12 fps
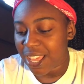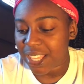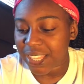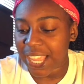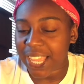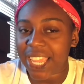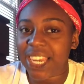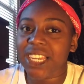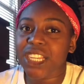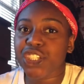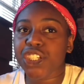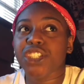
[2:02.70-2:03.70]
It
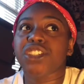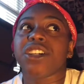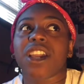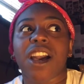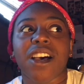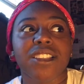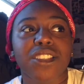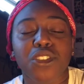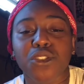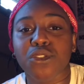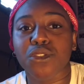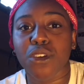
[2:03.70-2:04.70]
literally took us
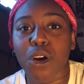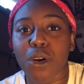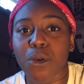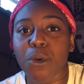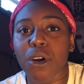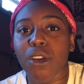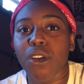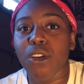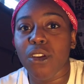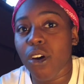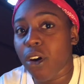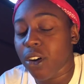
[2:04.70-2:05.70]
so
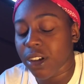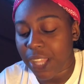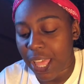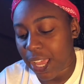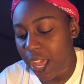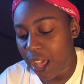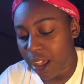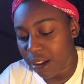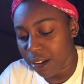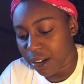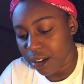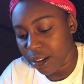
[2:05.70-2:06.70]
long.
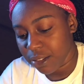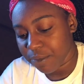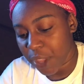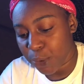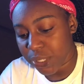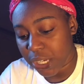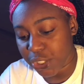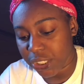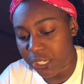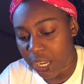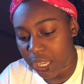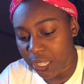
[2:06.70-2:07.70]
I was actually
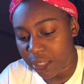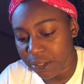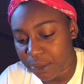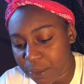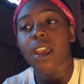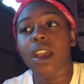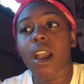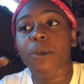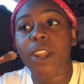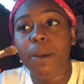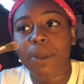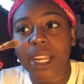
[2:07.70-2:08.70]
dying.
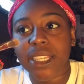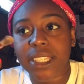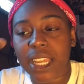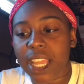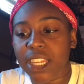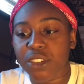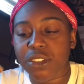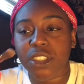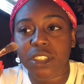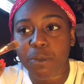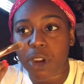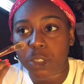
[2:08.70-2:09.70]
When I apply this, I like using
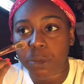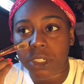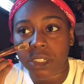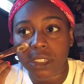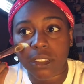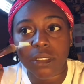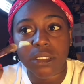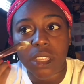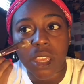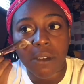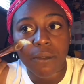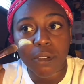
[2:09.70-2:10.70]
this brush because
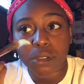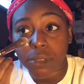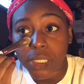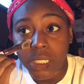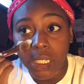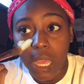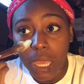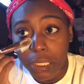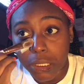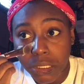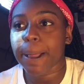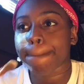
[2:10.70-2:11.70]
it feels really
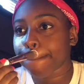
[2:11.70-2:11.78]
nice.